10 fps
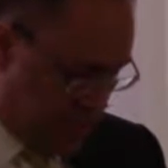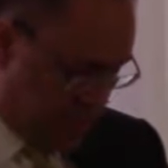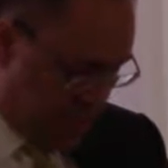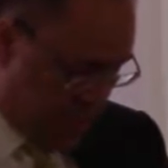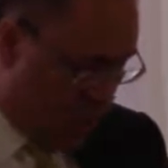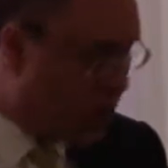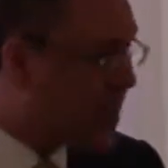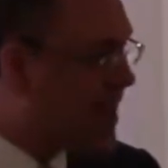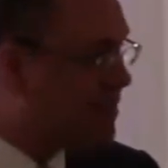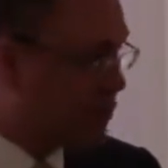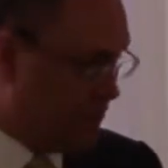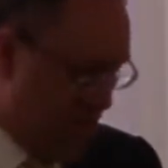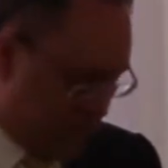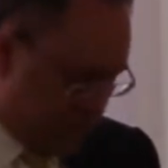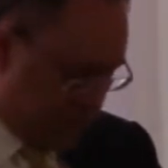in all kinds of
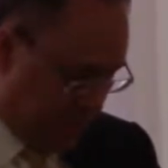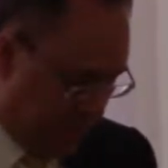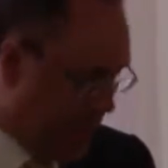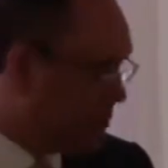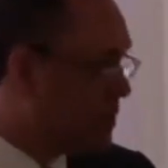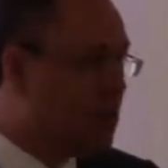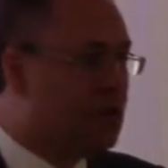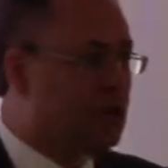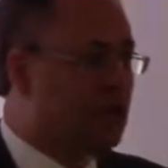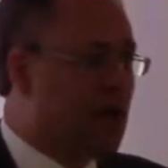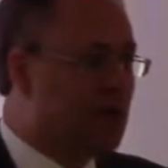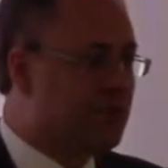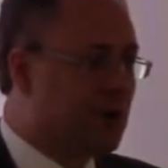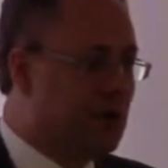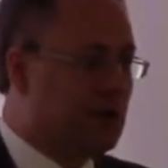national media. We have
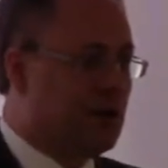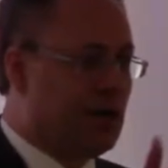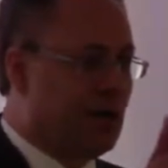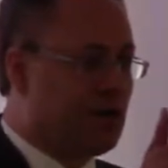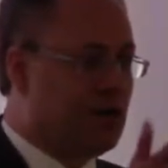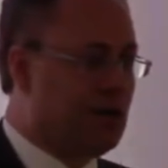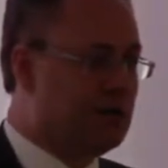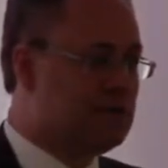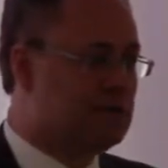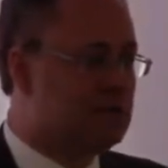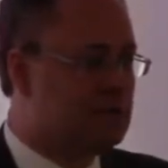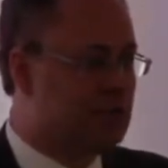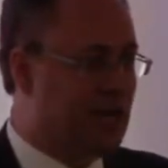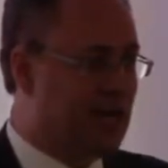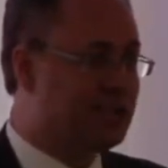our, our local
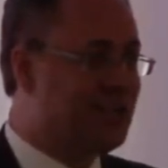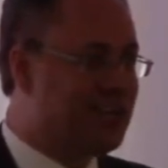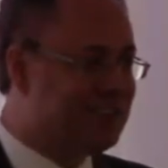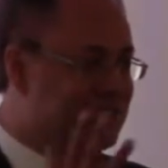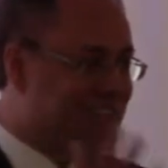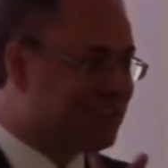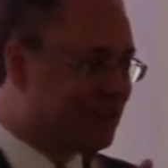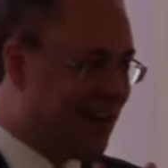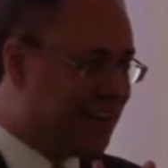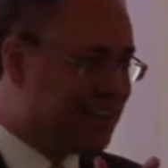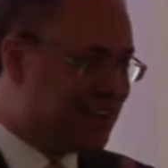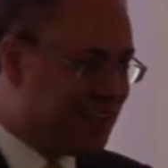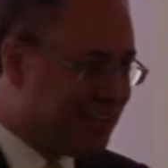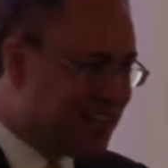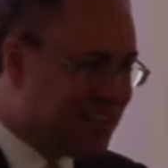channel, Channel 6, right?
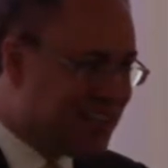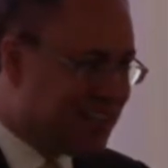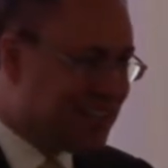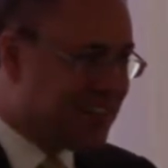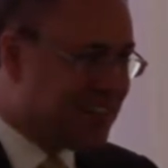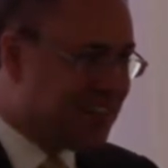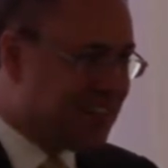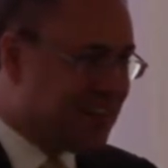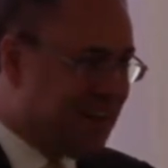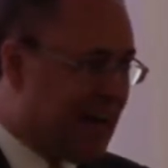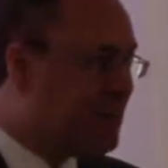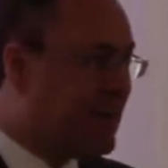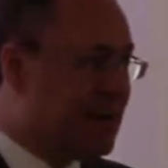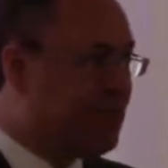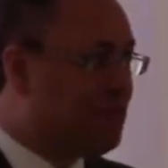I'm
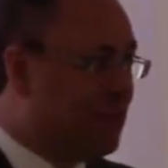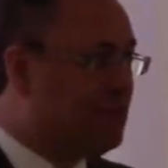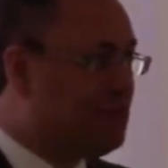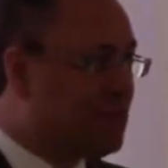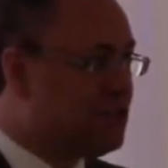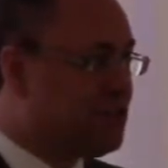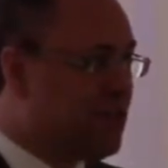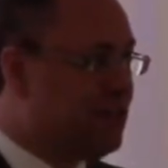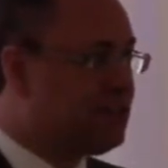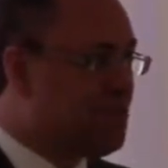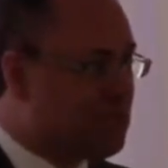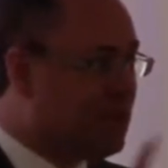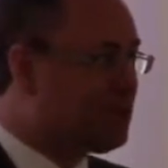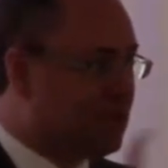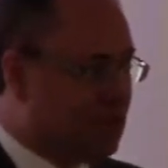getting confused because Sherry's on
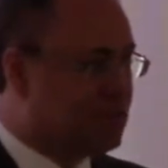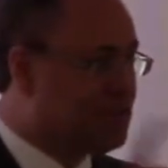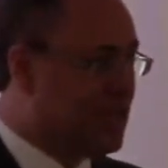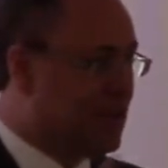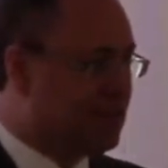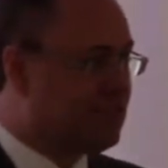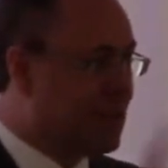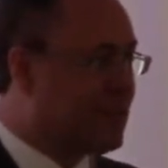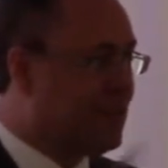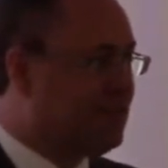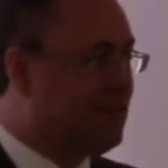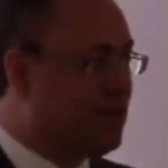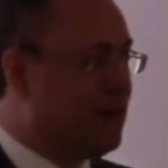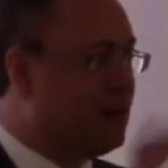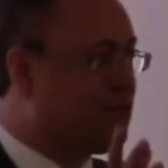both of these channels, so I can't
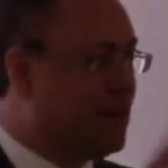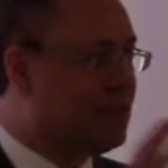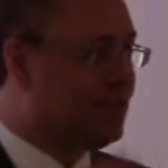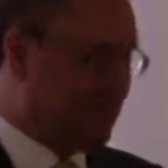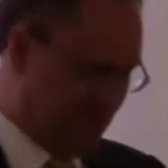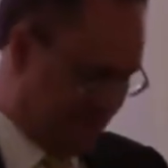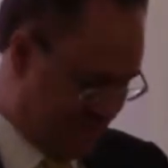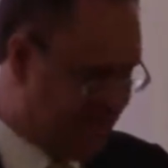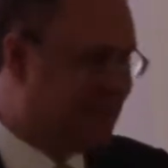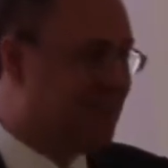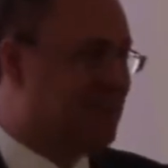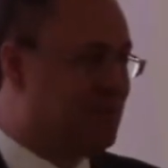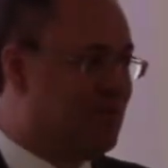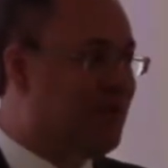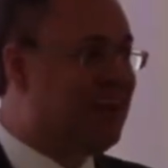figure out what
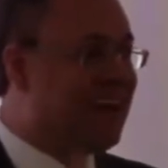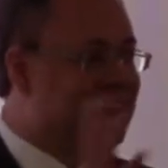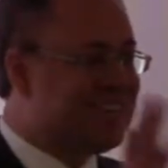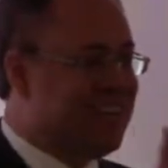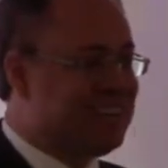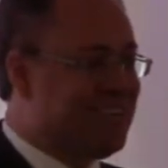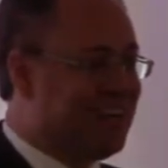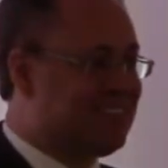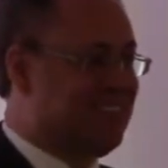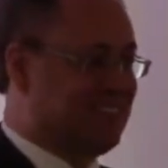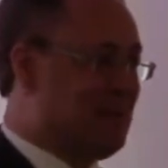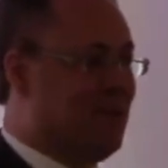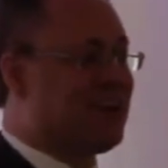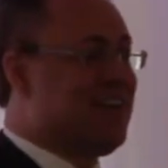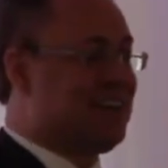but we like seeing Channel 6. I'm
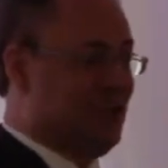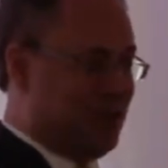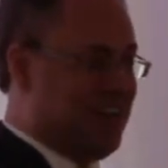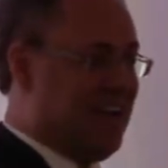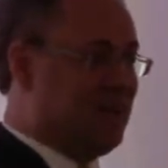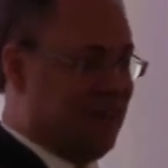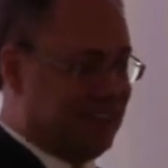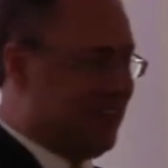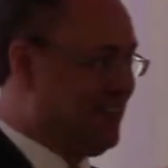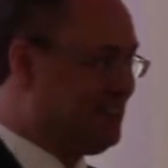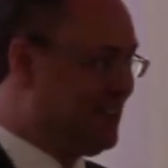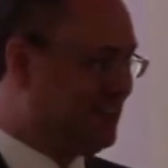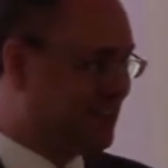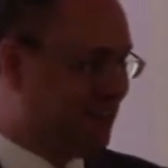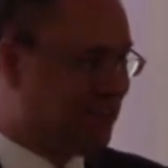looking at your table instead of,
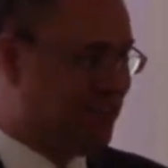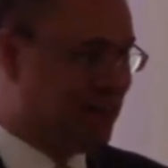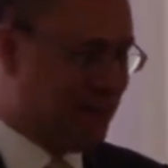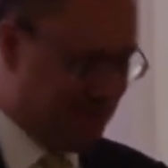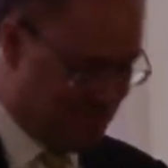instead of Sherry,